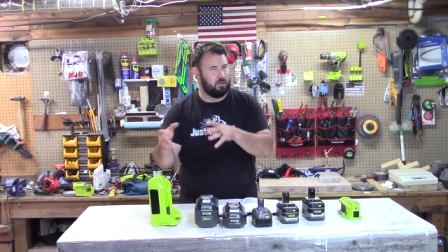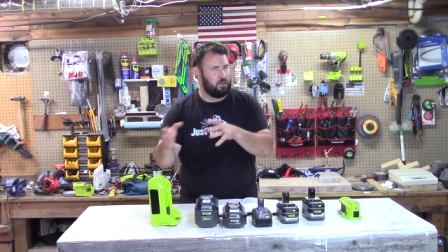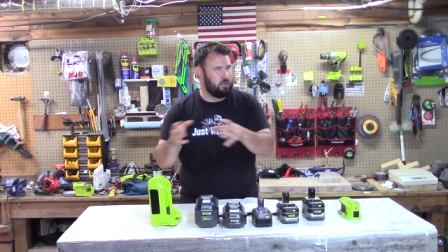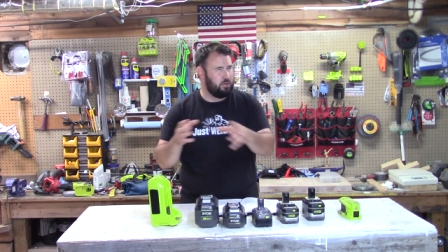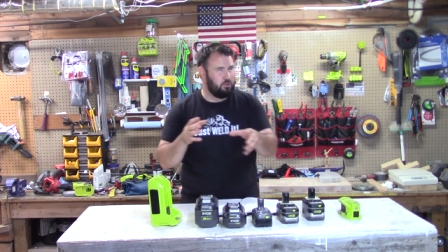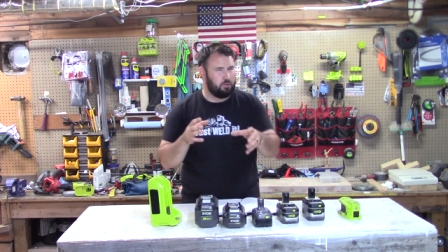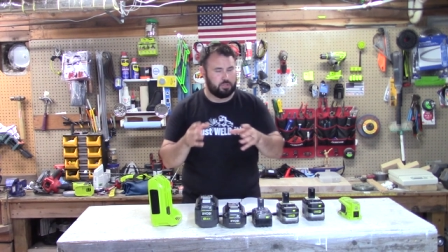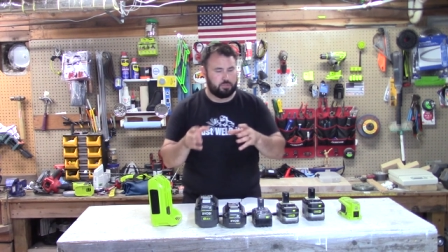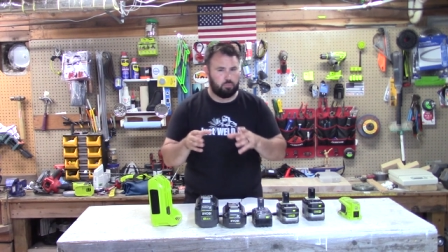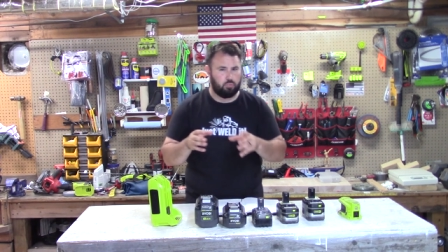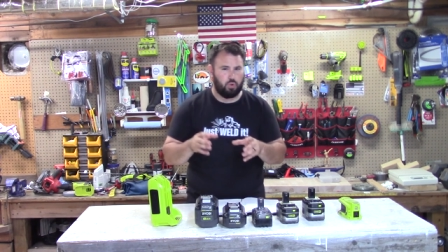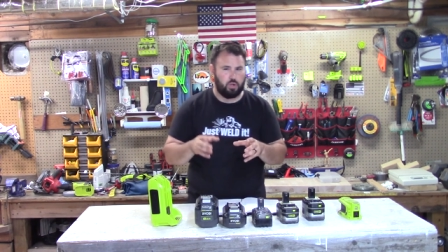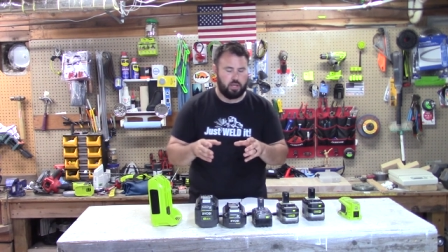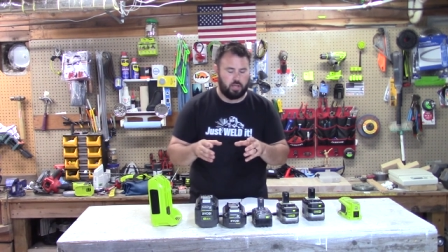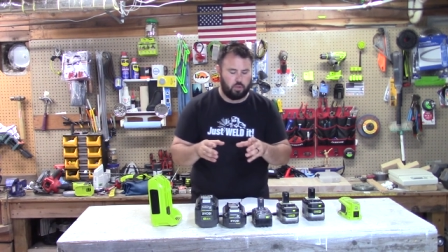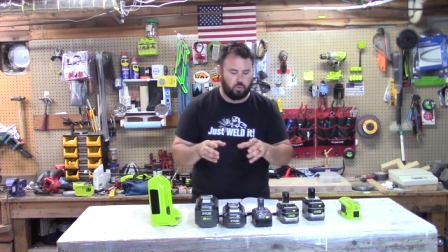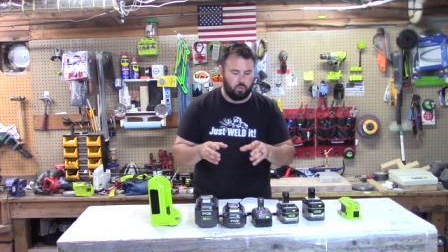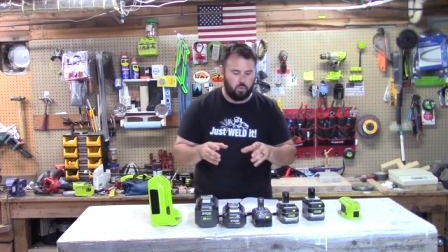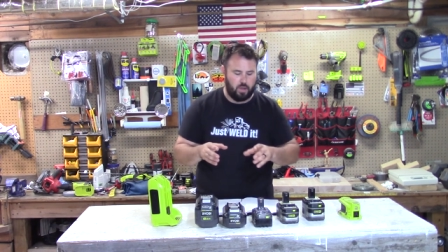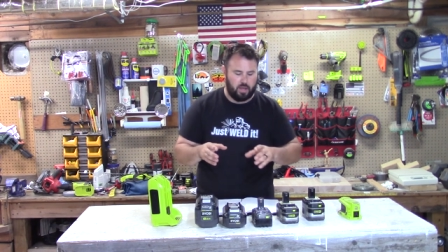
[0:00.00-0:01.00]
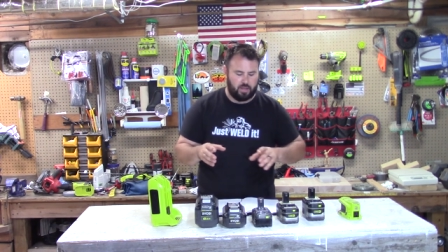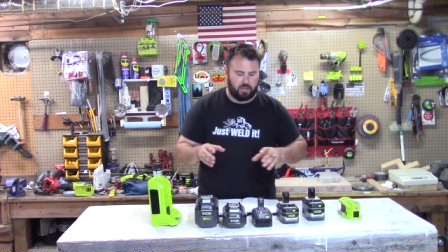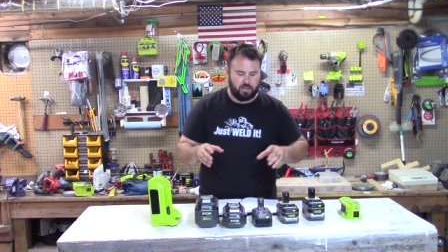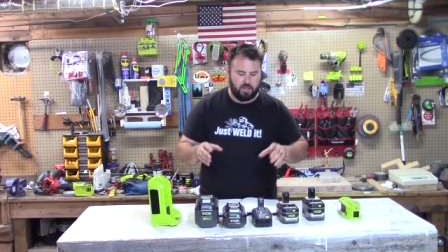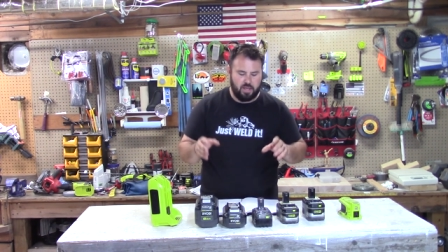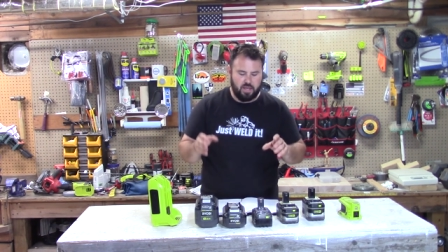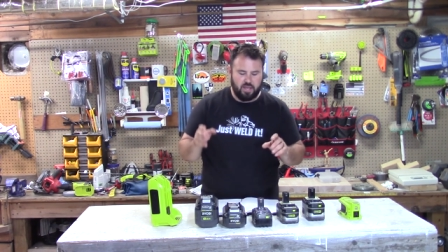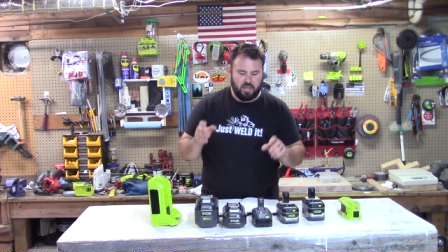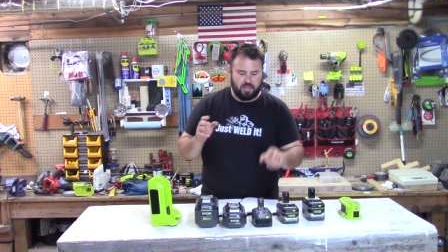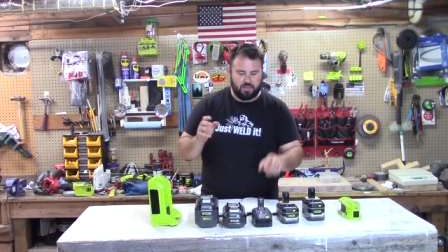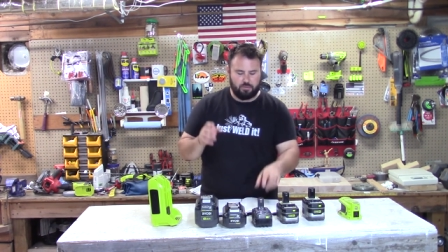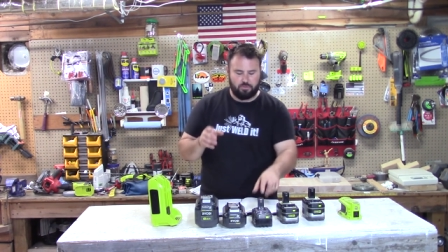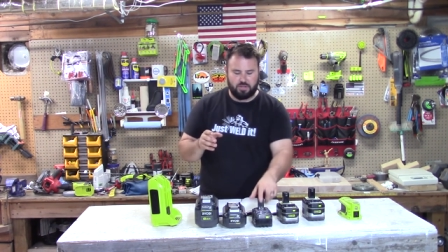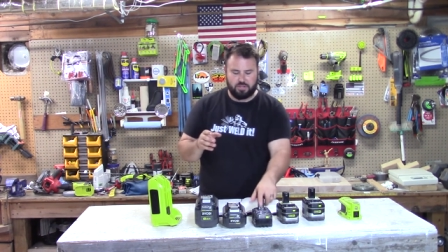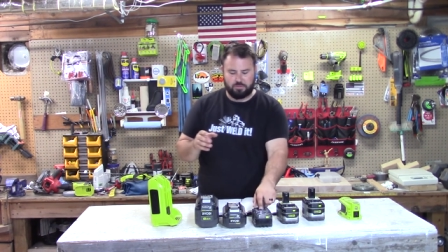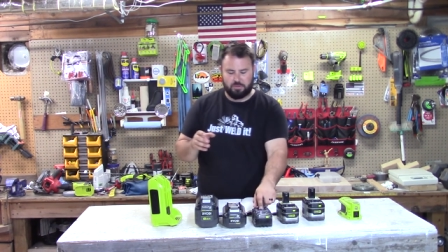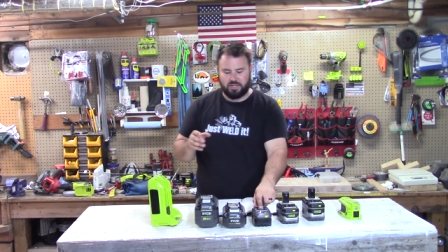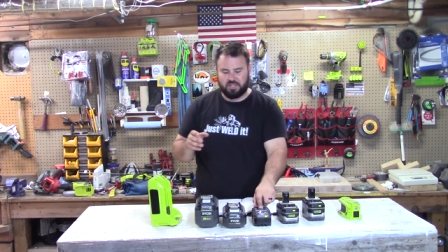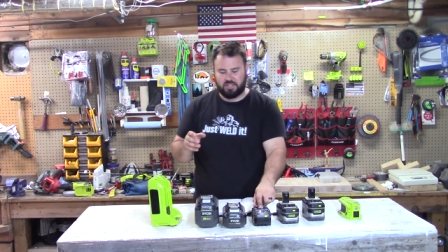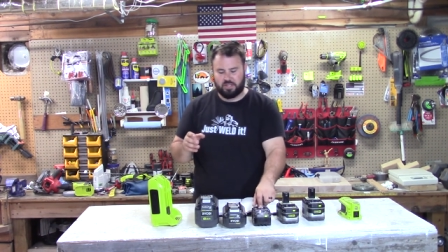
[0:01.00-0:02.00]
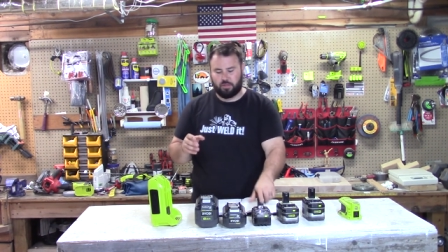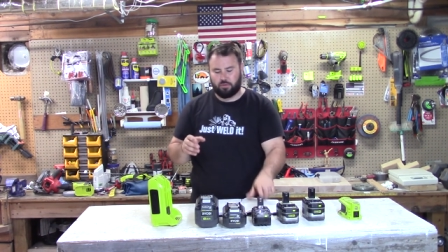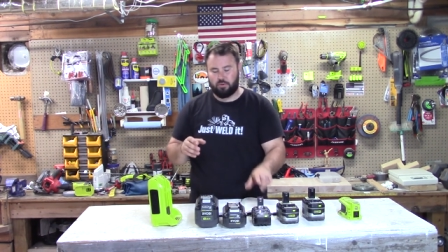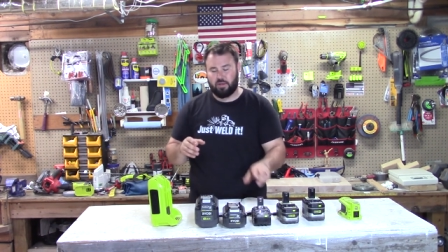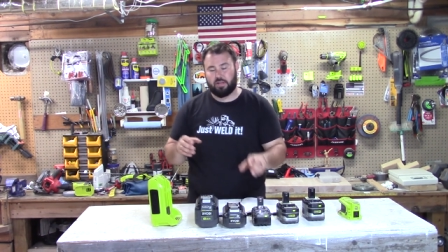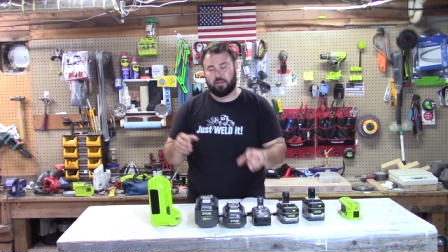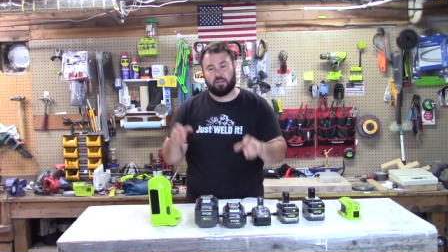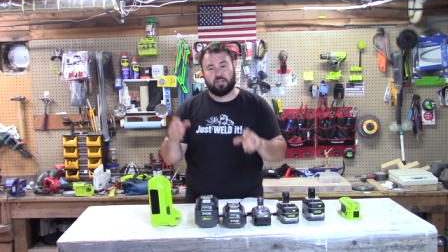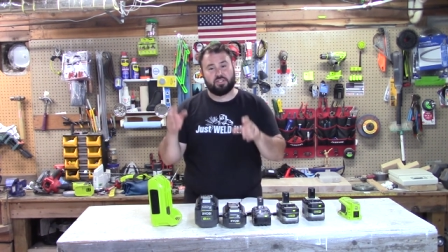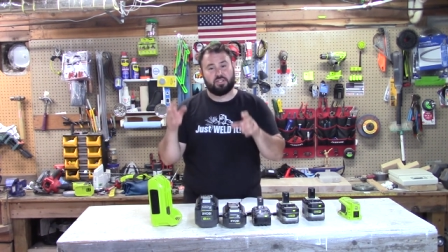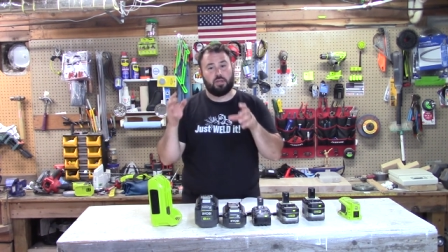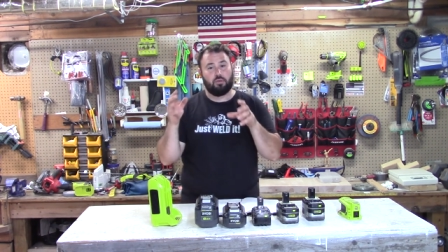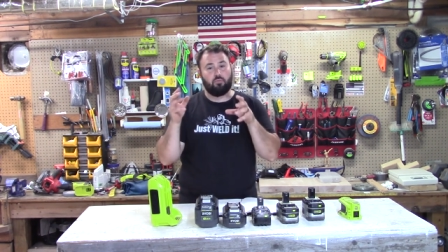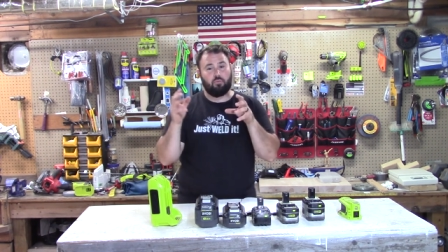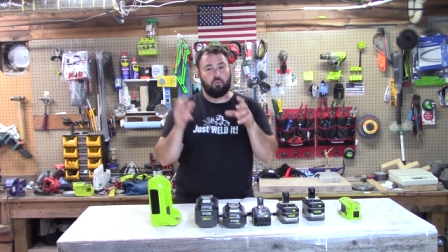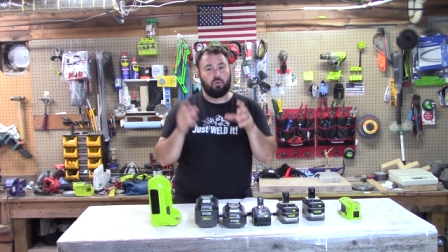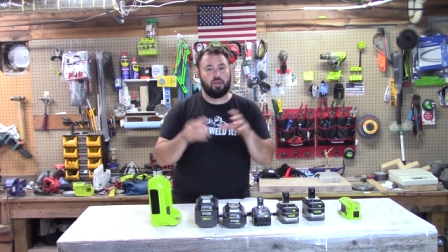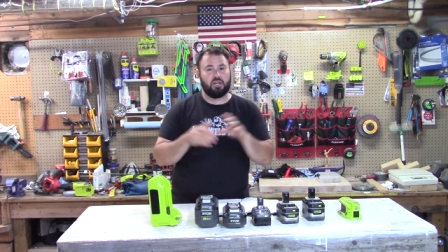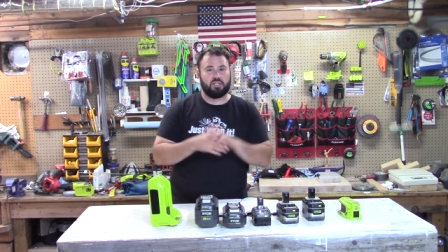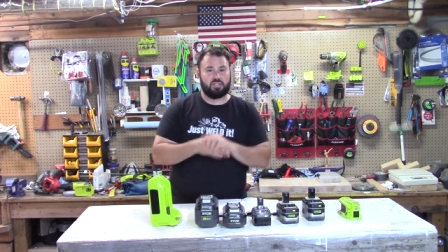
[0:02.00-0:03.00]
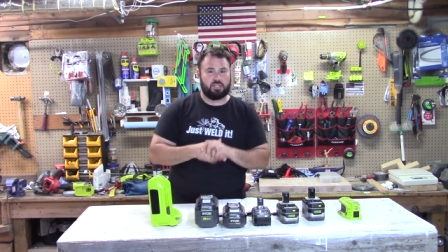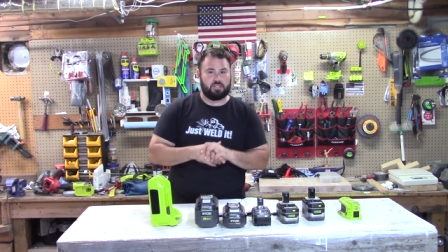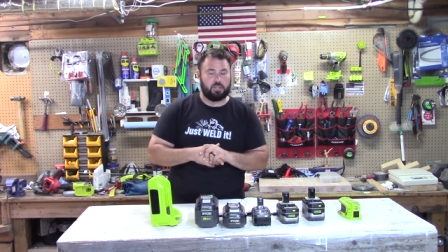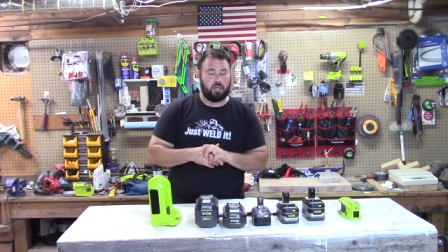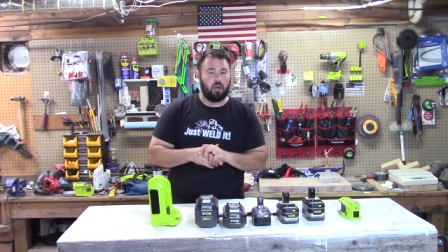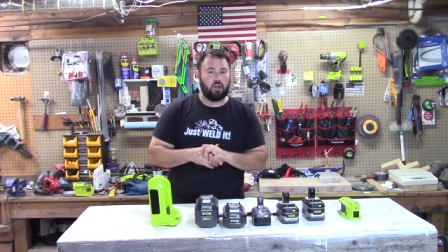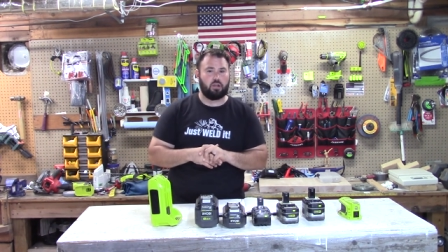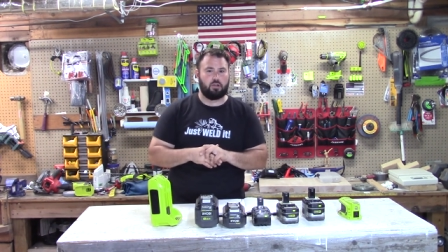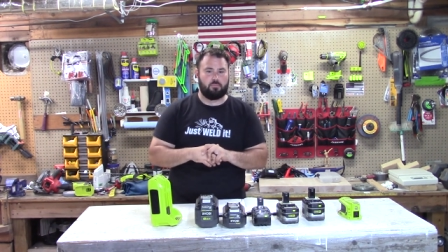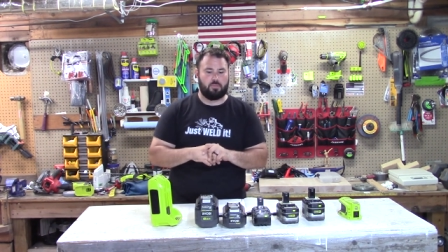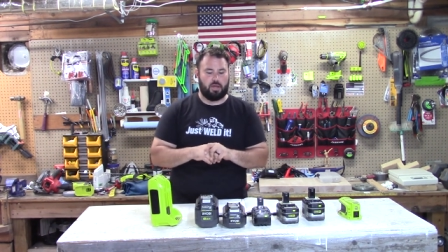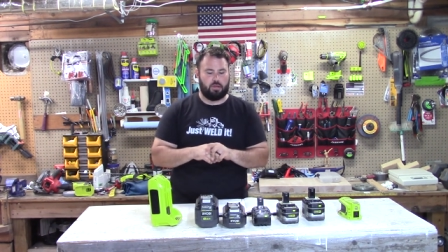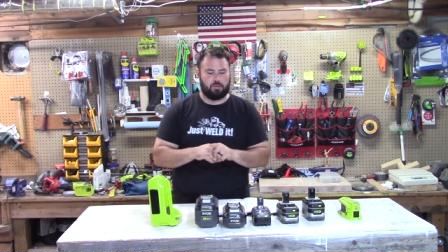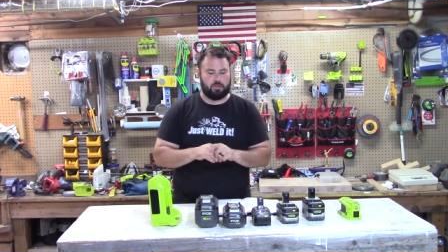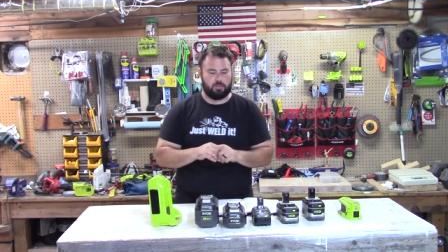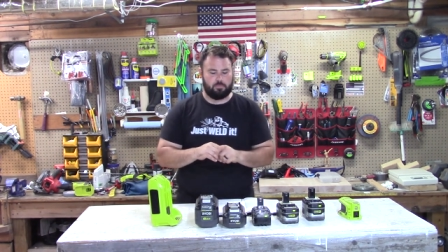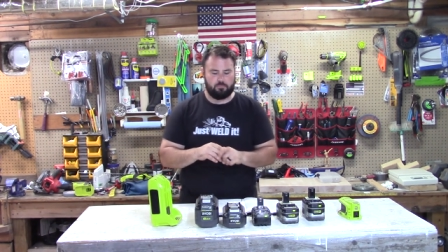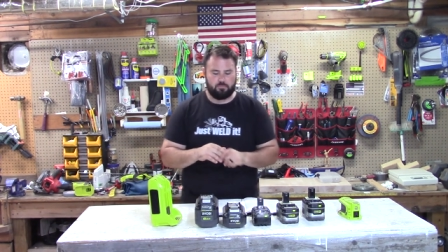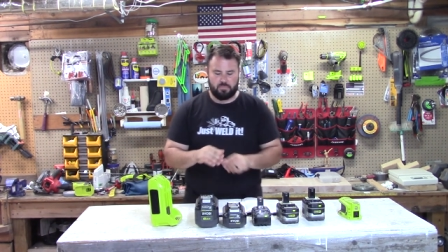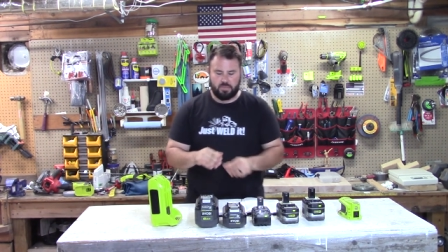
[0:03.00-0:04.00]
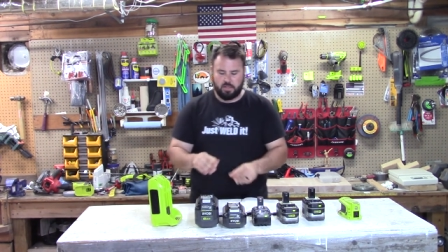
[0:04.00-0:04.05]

I know it's pretty quick, and the reason why I did it quick because I wanted to talk about it.